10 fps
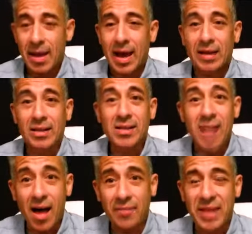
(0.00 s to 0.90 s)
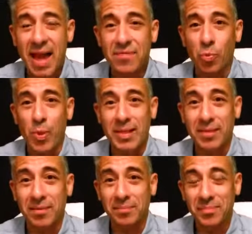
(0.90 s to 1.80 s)
I'd love to have the
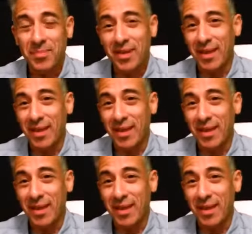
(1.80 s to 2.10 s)
wisdom